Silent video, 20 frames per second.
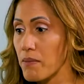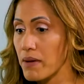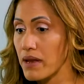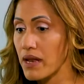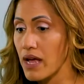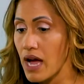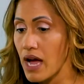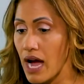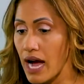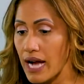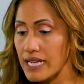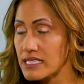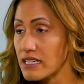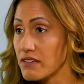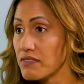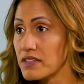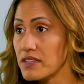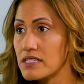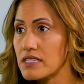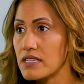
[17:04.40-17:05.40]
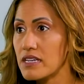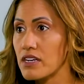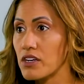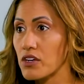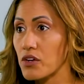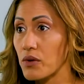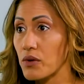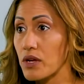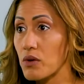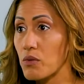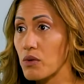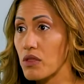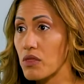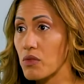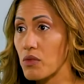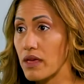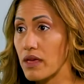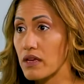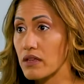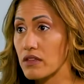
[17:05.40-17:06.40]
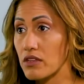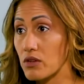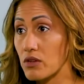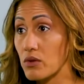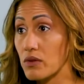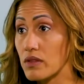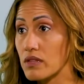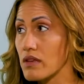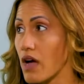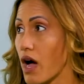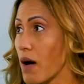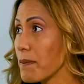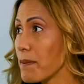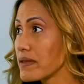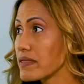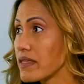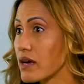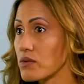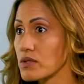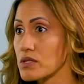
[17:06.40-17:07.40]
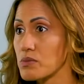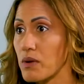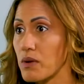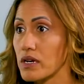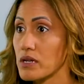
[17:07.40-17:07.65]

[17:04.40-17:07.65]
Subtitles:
but I definitely didn't agree with, the topic that was brought